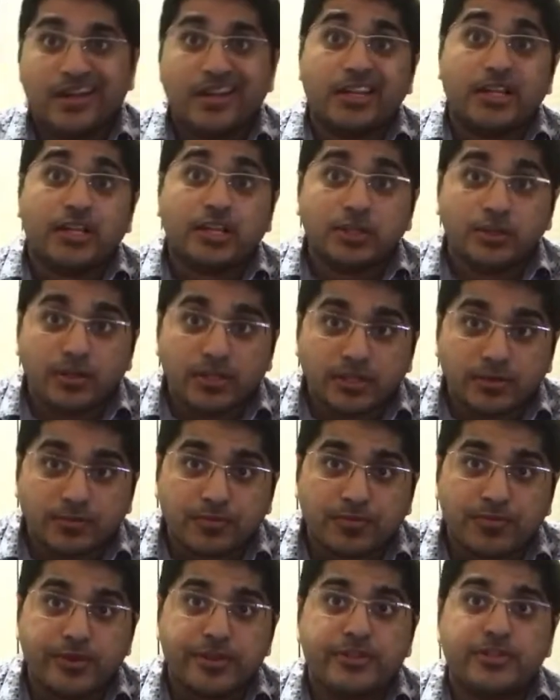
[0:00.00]
including the
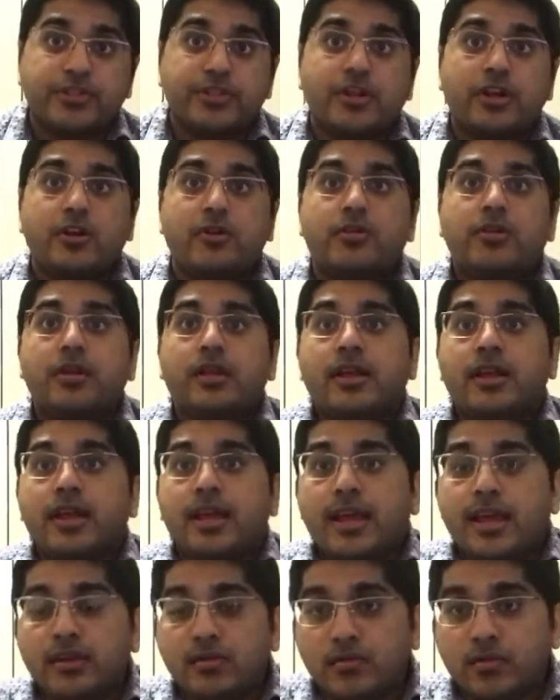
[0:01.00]
pre-show
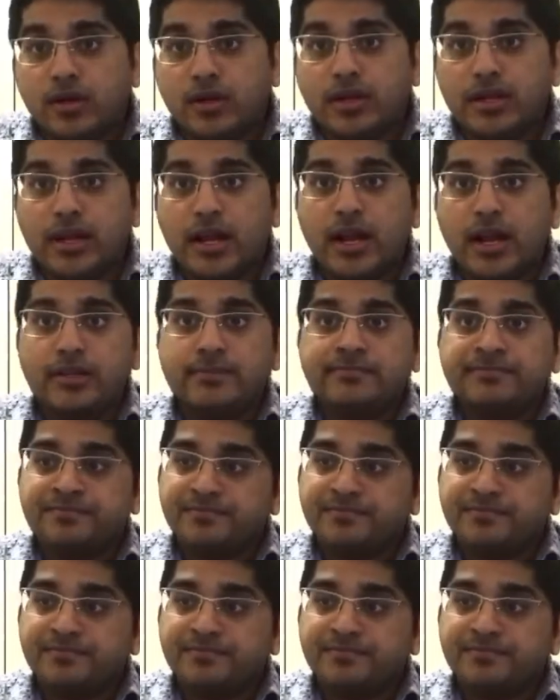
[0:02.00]
and whatnot.